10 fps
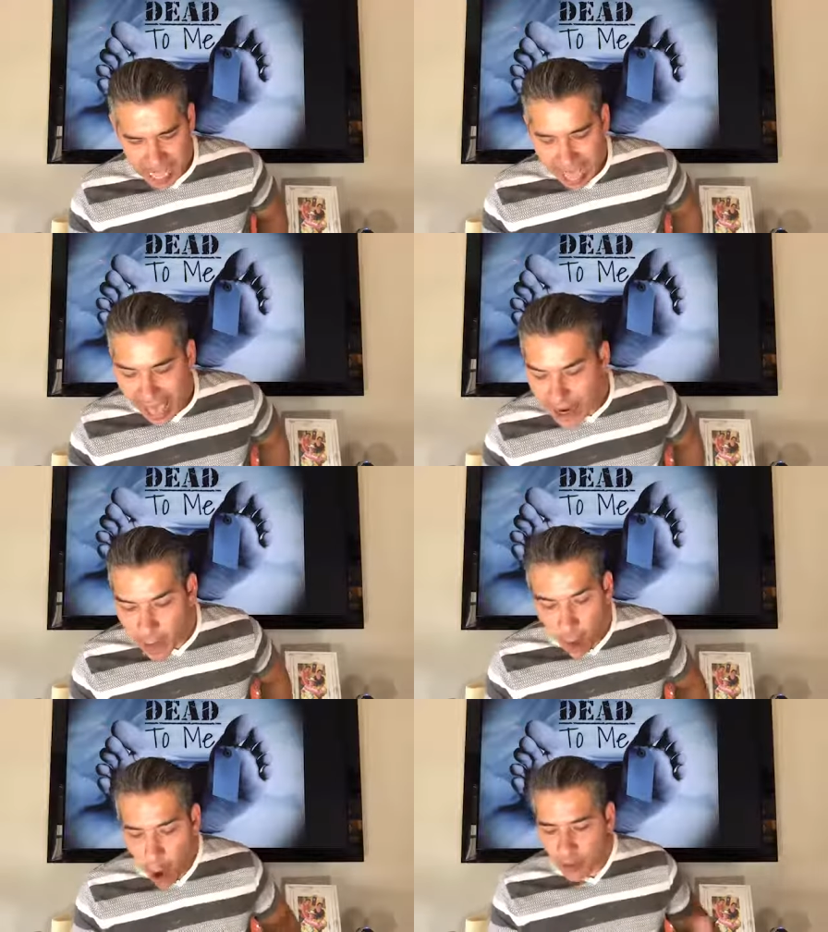Add
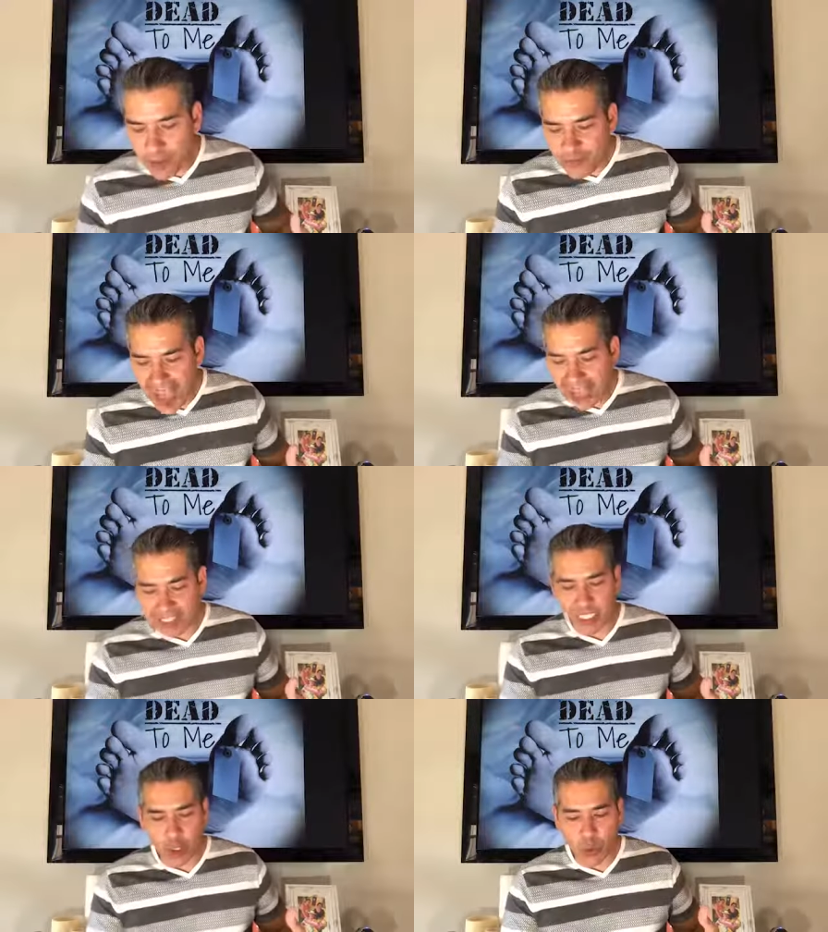up all the facts,
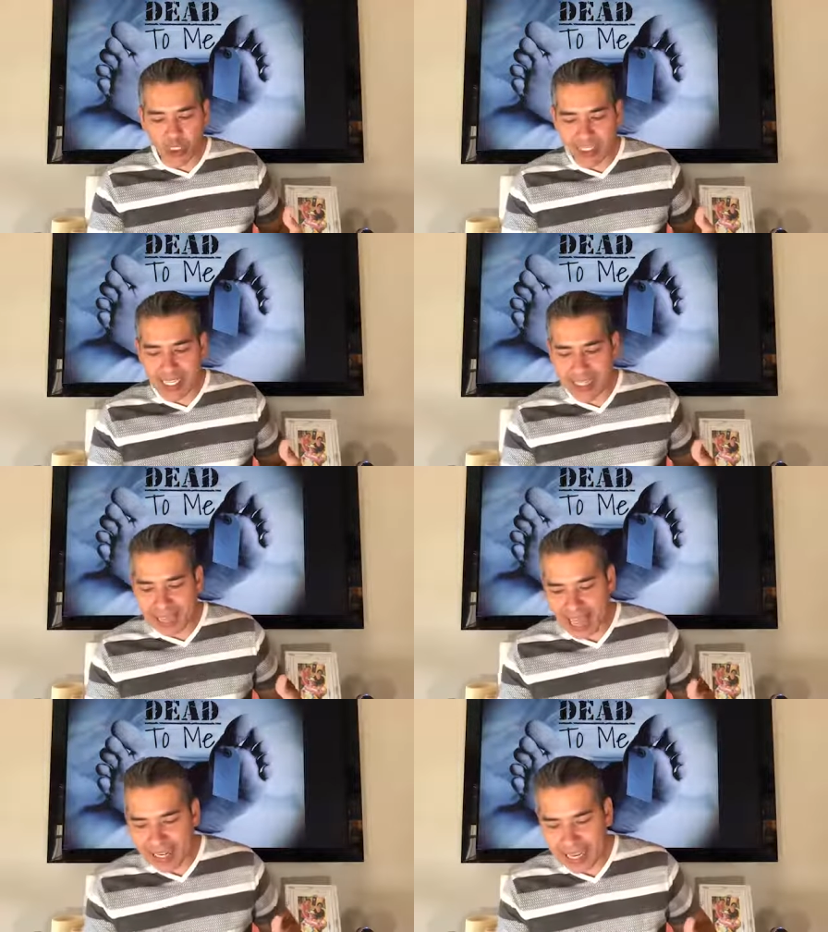and you will see
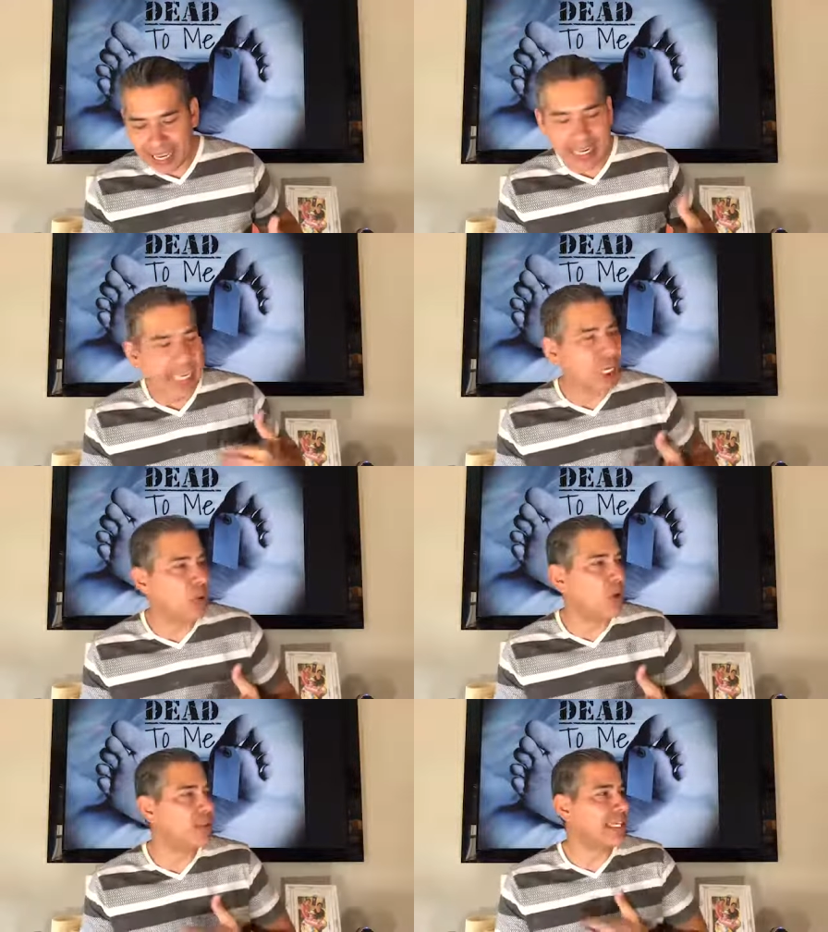that it
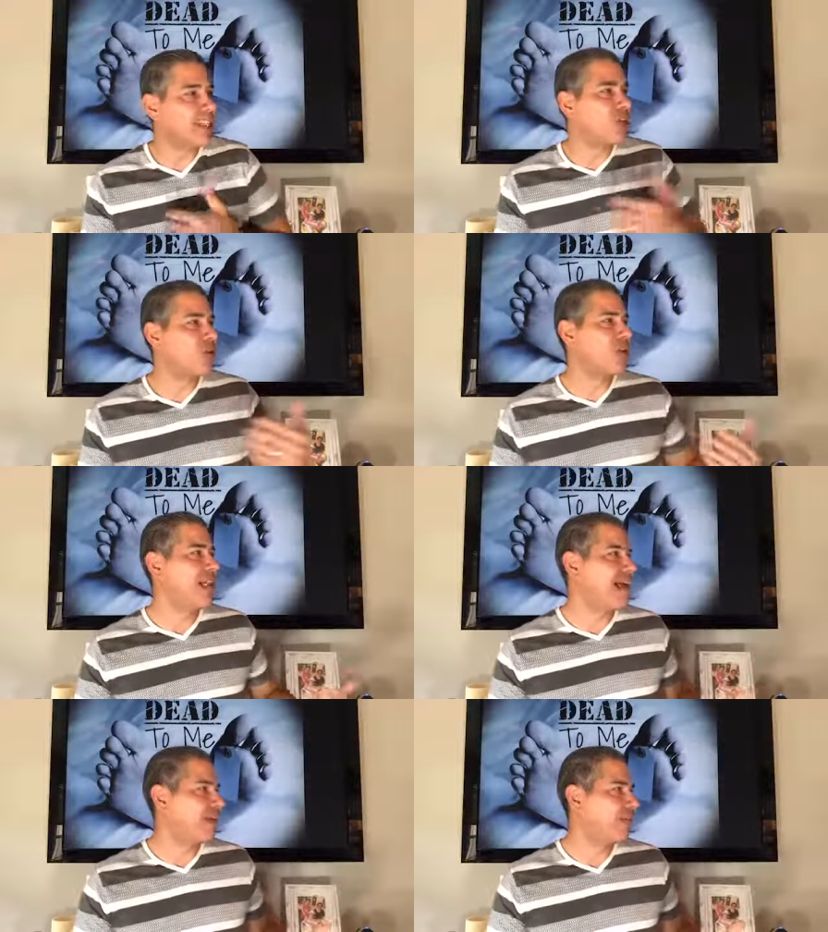equals eternal
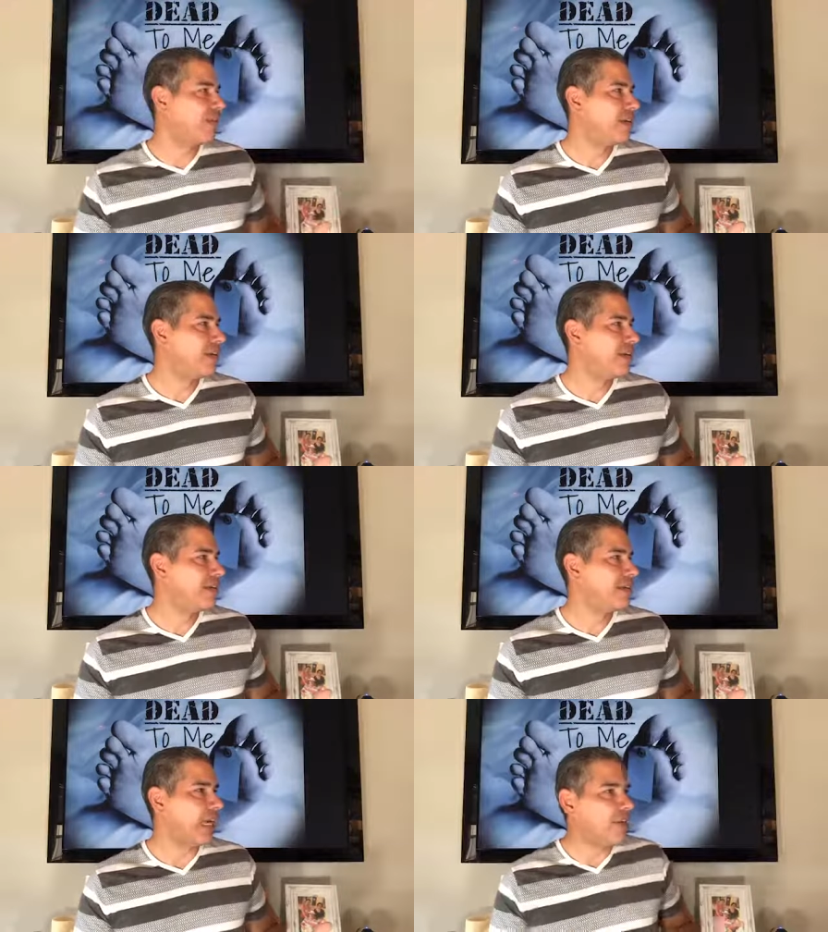life.
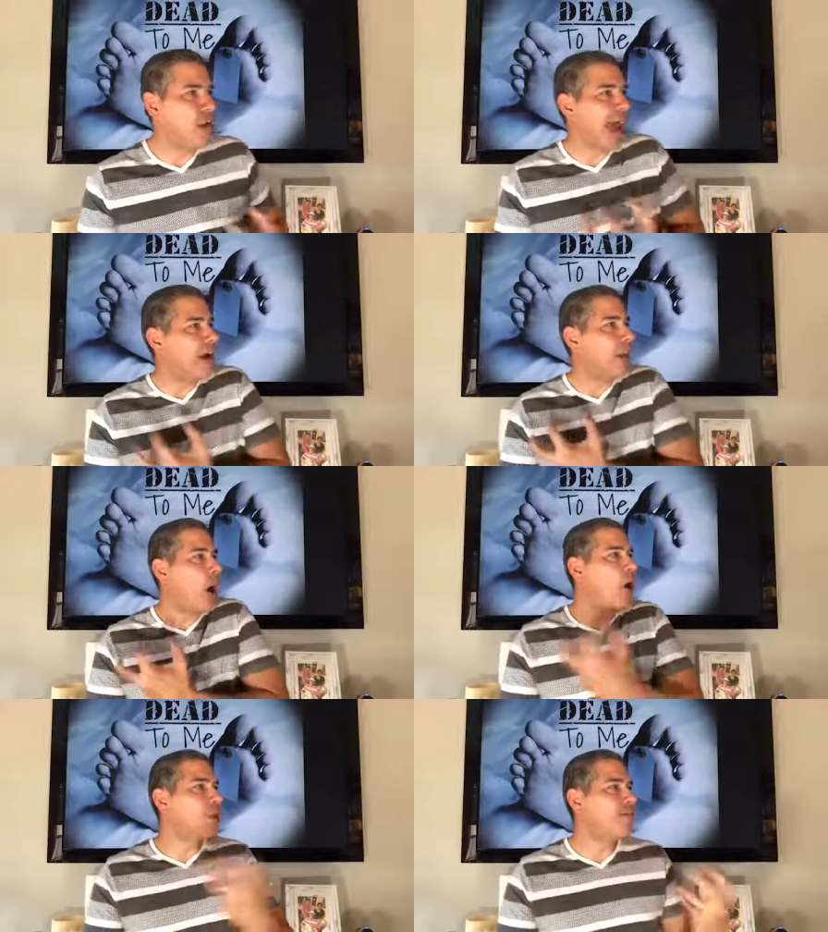If you add up
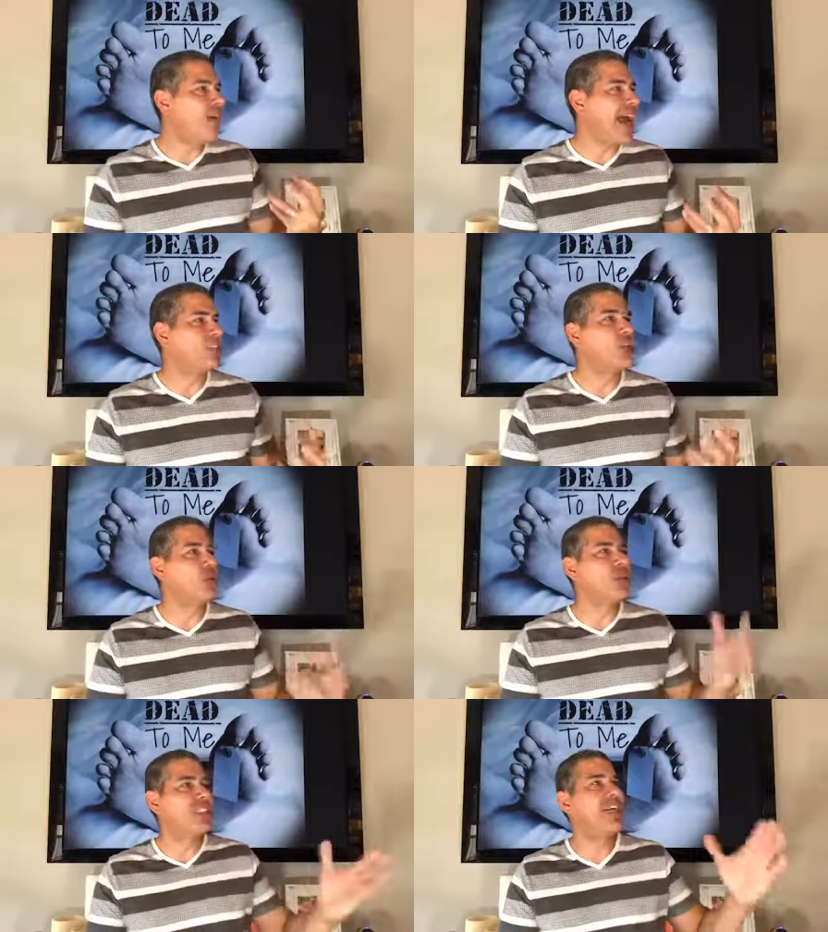all the facts, you
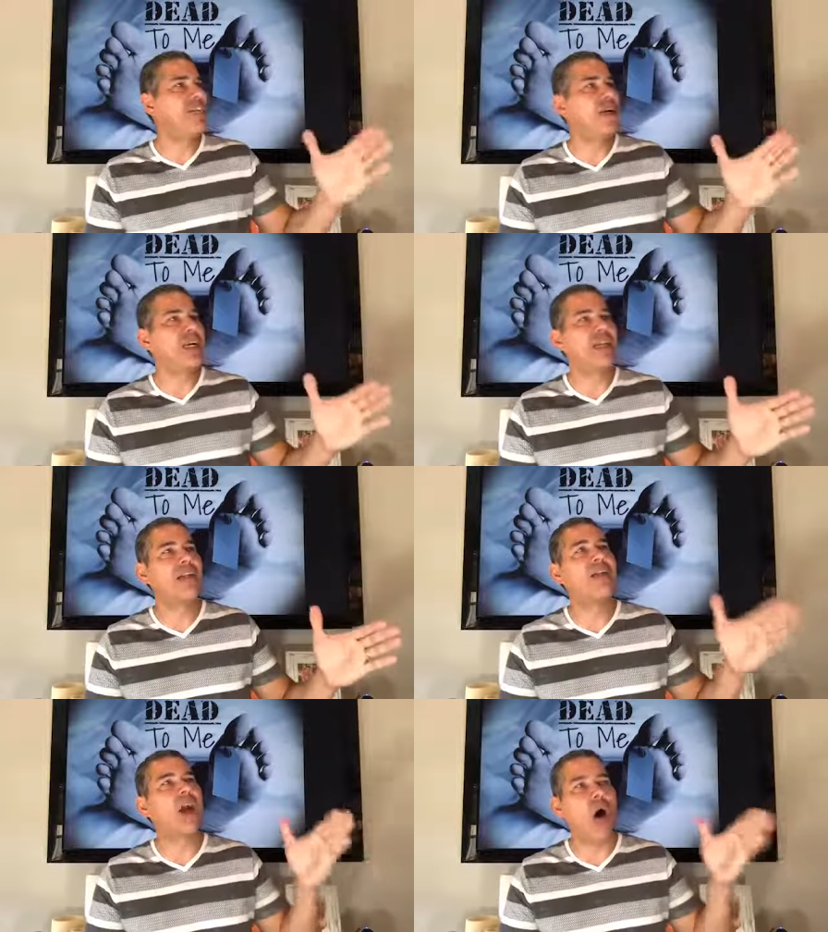will see very
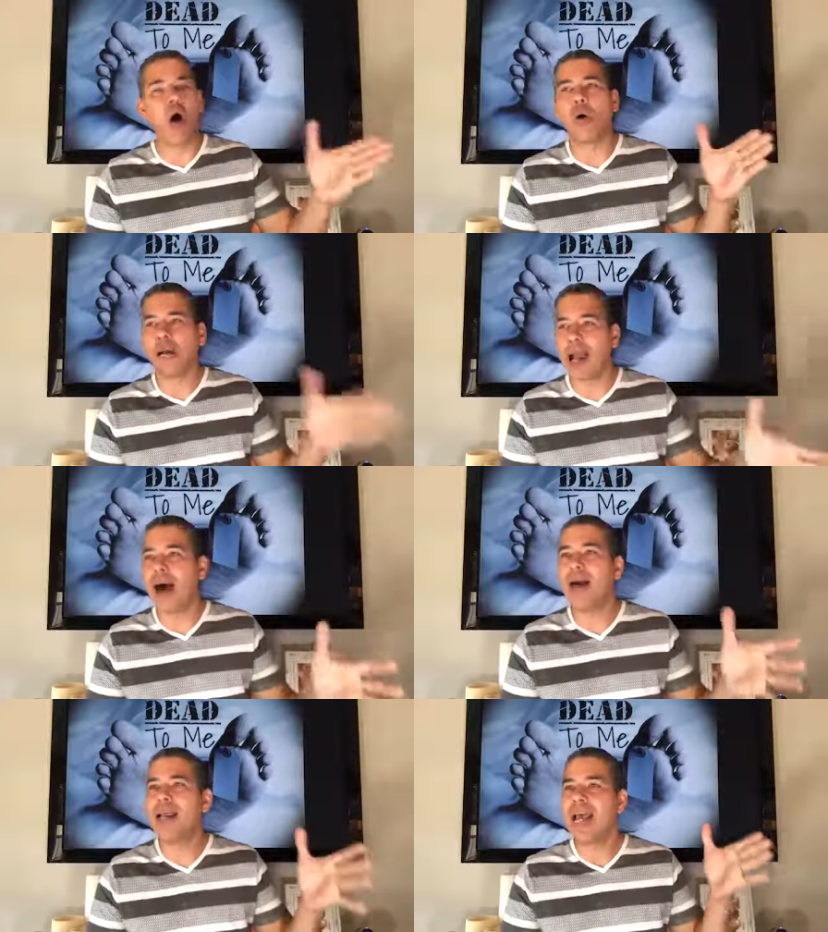clearly, oh,
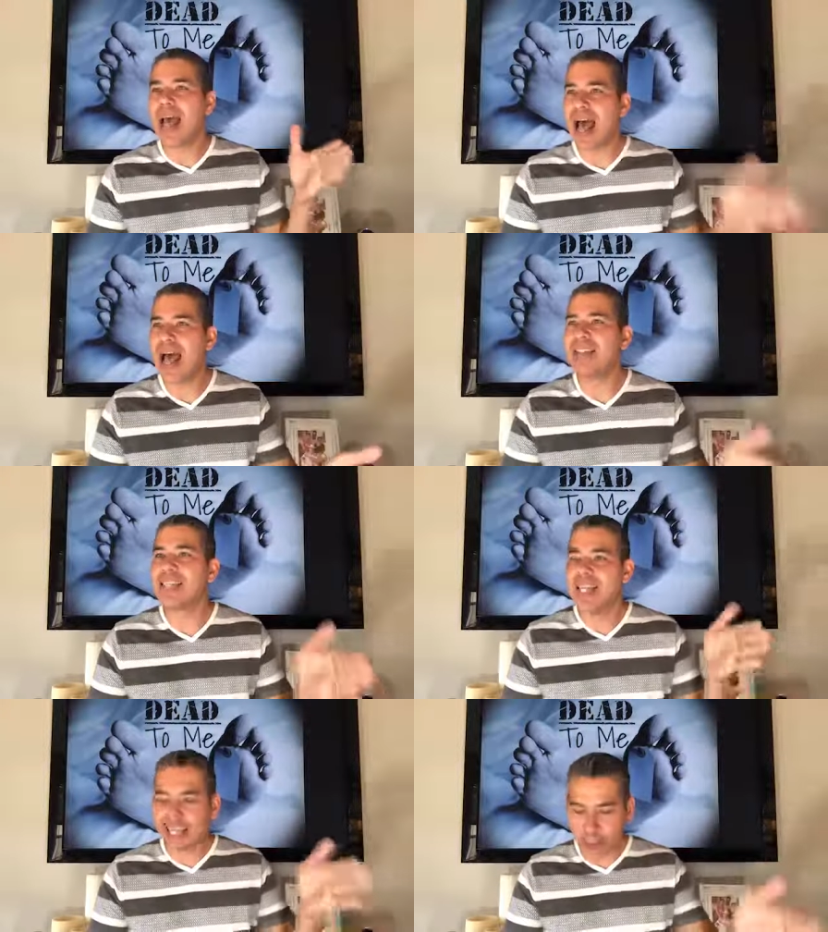God has
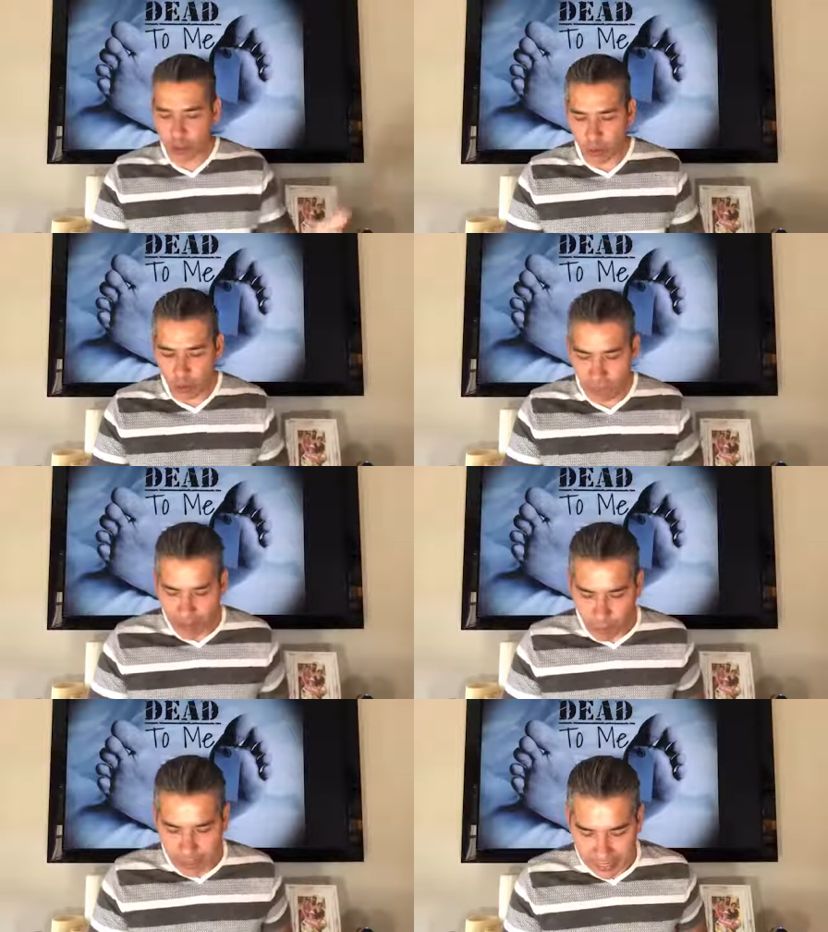eternal life for me.